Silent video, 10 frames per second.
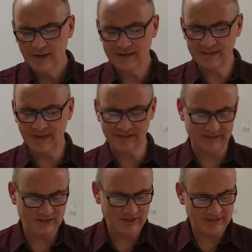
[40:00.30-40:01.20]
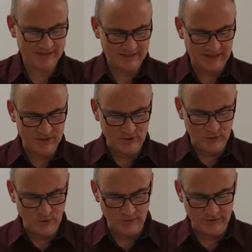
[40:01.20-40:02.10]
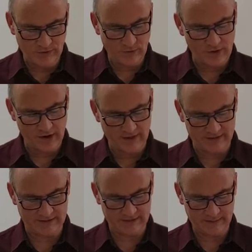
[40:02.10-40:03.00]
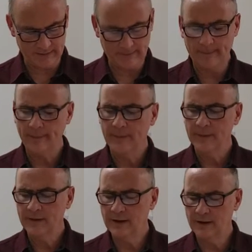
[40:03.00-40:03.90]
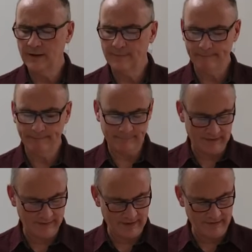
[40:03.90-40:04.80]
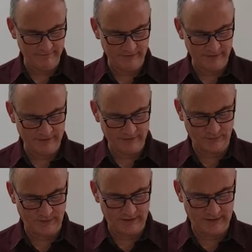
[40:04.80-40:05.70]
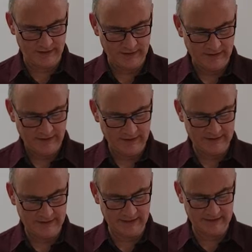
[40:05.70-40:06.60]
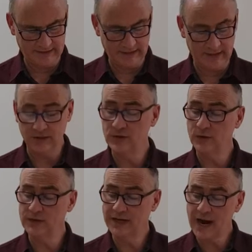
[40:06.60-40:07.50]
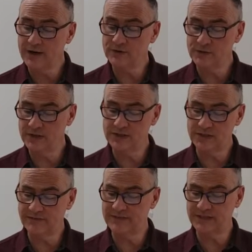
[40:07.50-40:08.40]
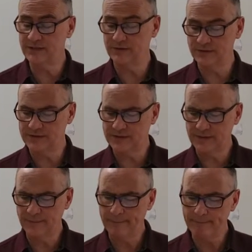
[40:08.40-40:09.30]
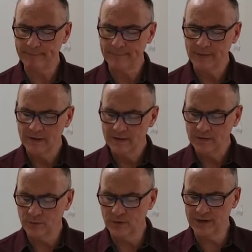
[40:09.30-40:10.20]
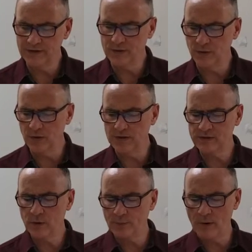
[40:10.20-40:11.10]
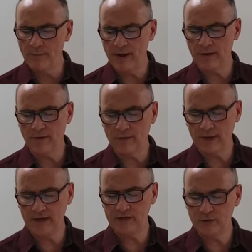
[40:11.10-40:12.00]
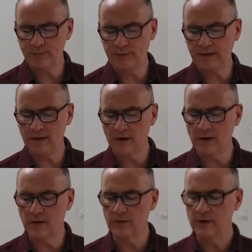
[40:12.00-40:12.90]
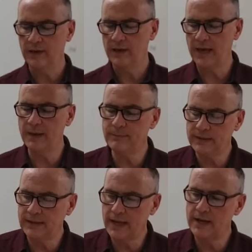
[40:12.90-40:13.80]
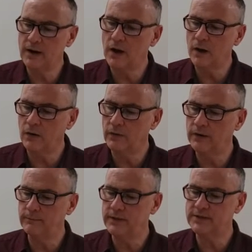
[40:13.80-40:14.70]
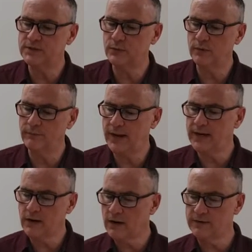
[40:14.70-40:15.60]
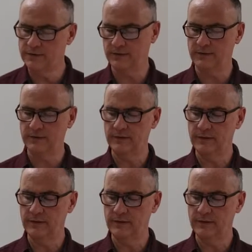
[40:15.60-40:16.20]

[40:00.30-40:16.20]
It says that Jesus endured the cross. Um, and then in verse 3, it says that he endured the contradiction of sinners. The word endured is hupomeno, H U P O M E N O, and it means to remain under.